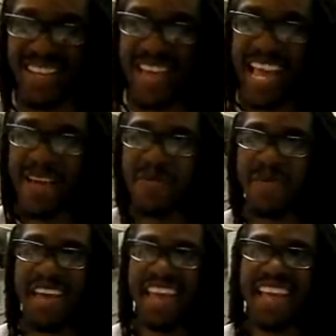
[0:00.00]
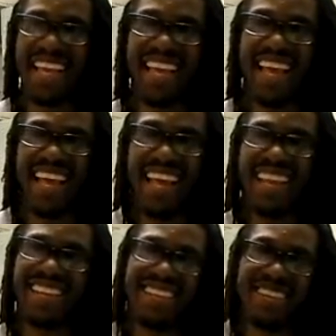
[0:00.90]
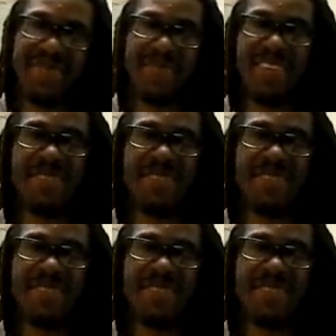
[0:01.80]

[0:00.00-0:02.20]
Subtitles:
you had Mankind, man,